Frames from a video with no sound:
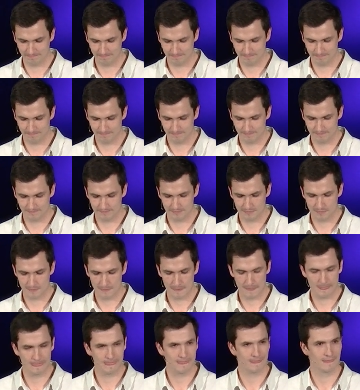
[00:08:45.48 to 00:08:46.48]

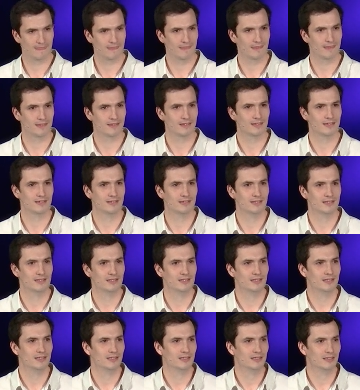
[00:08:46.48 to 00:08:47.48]

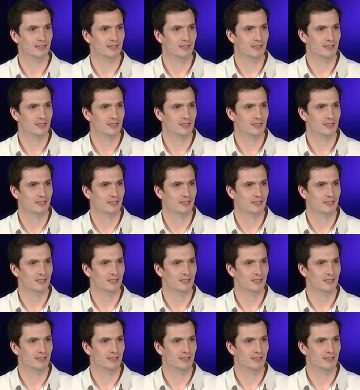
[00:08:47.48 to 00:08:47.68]
[no speech]